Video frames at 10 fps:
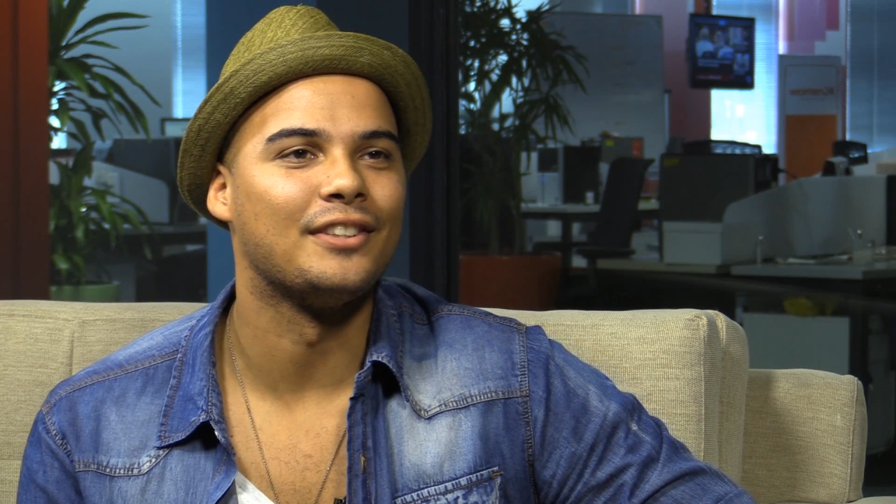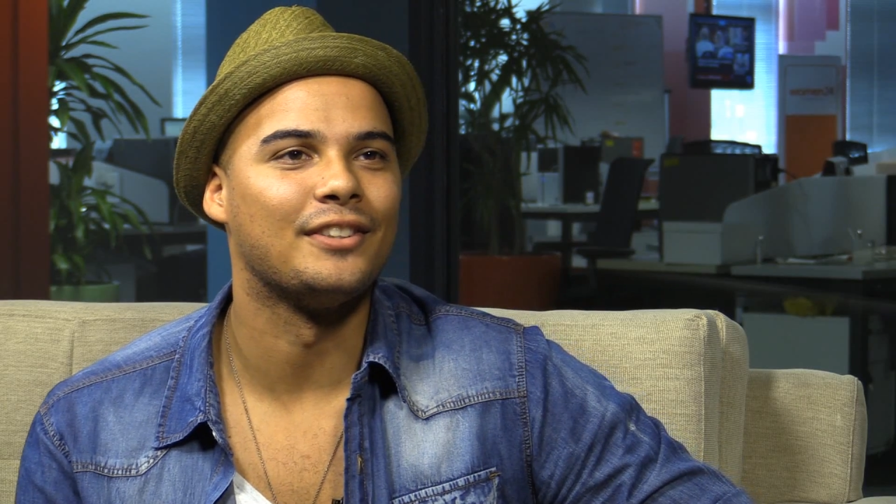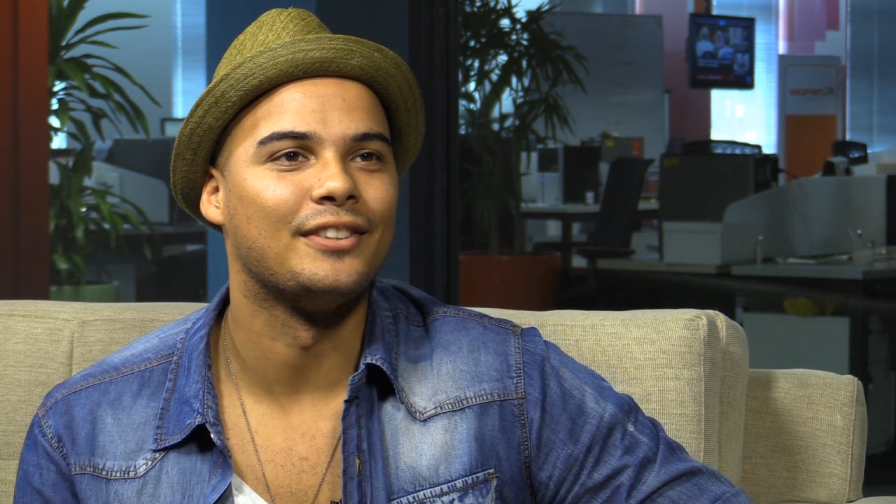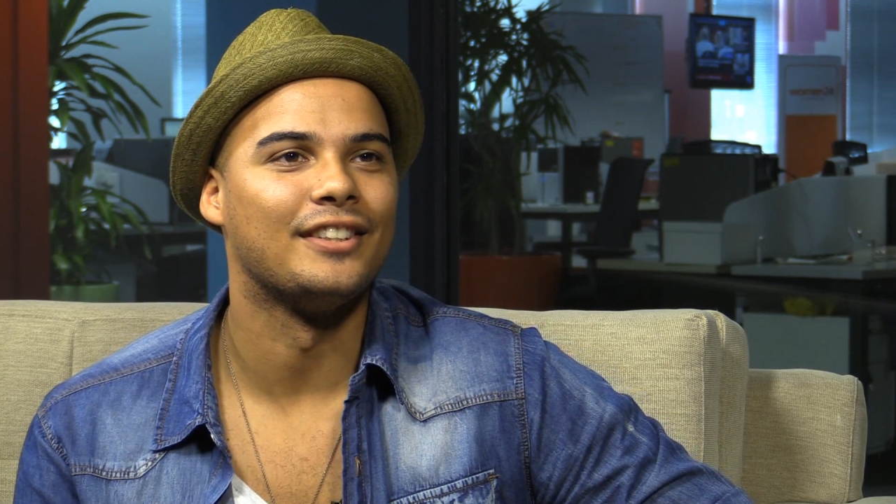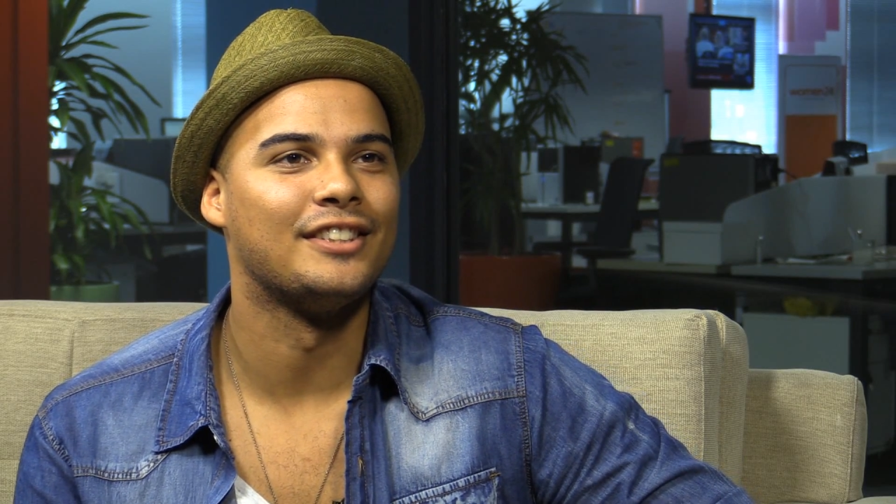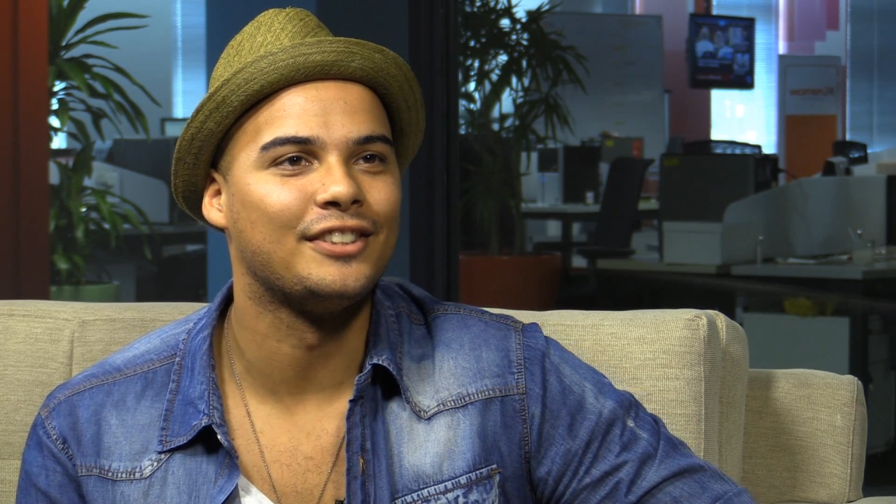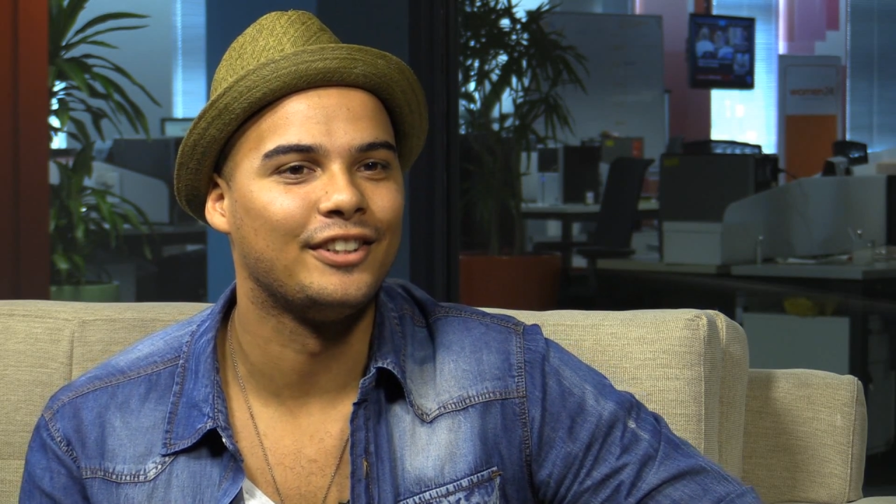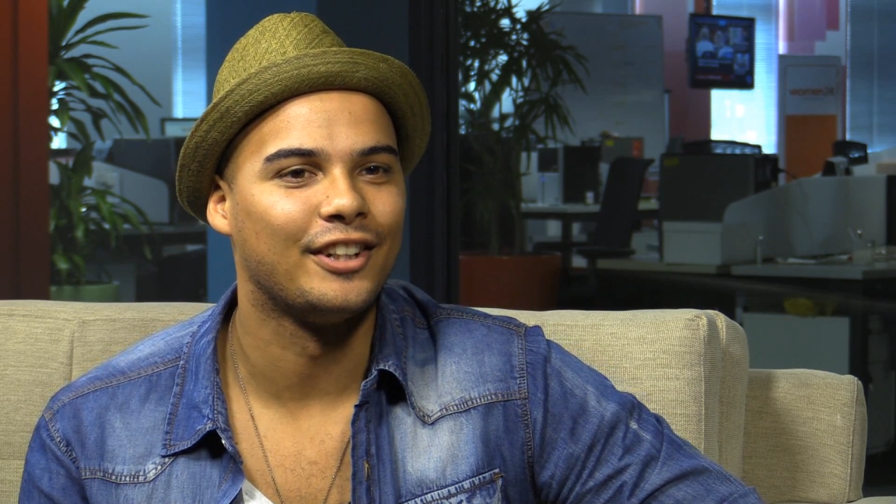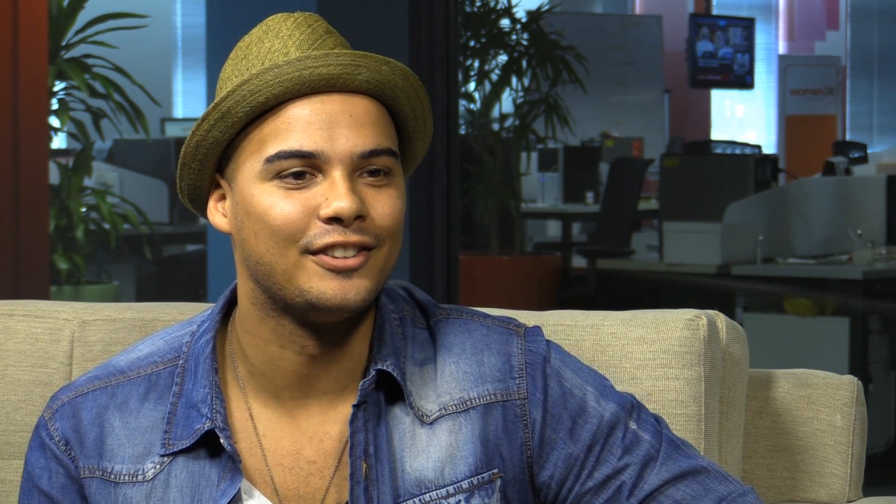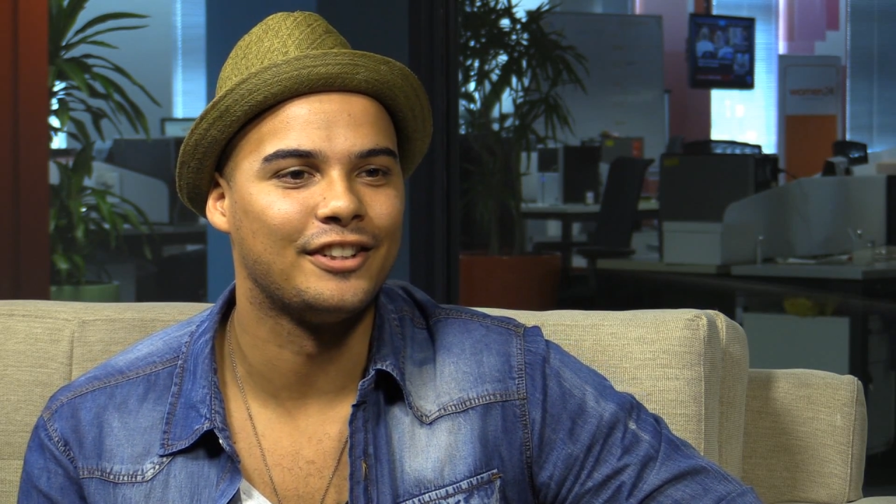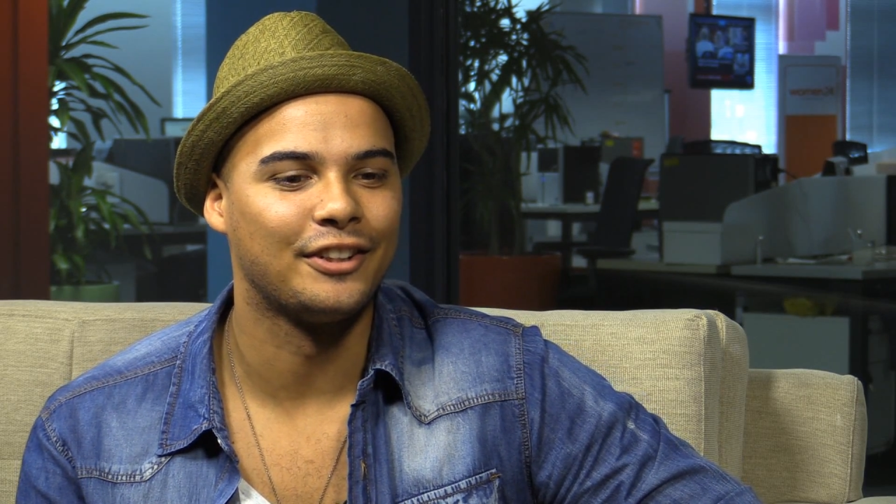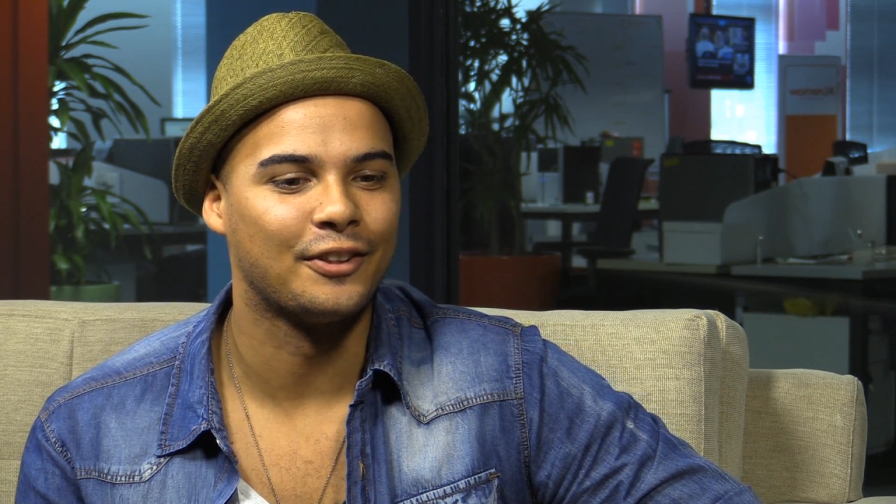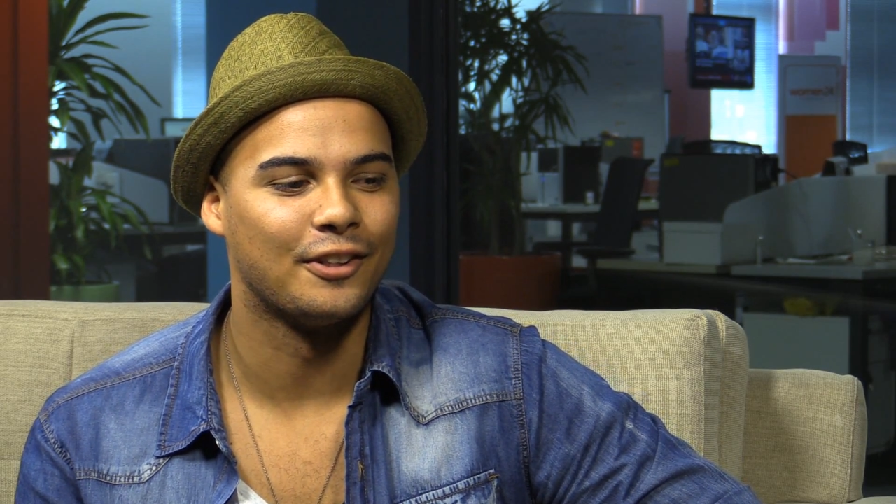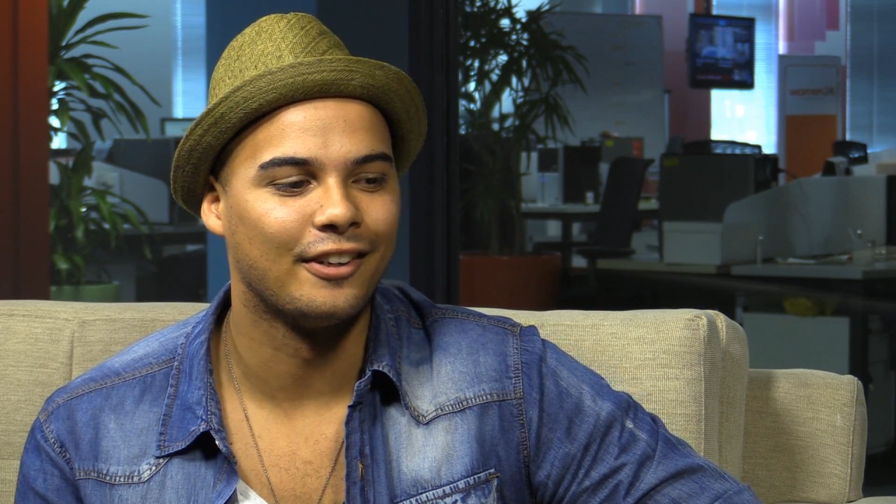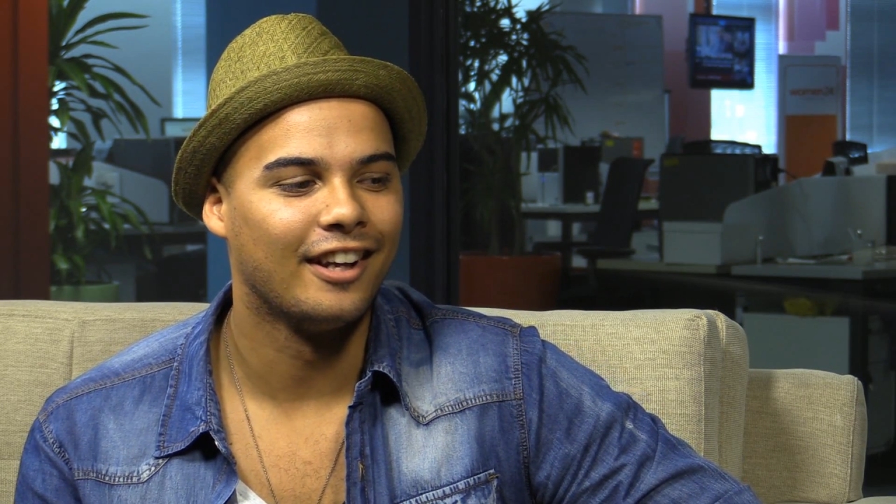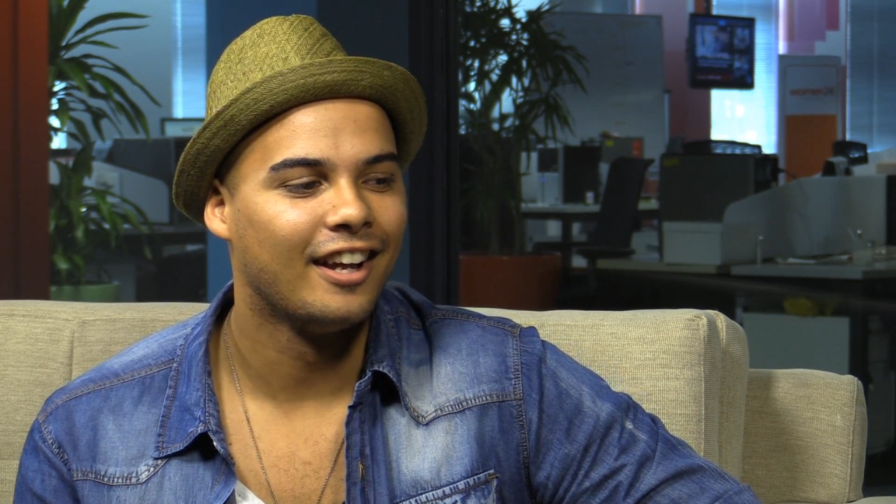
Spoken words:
to the studio to record.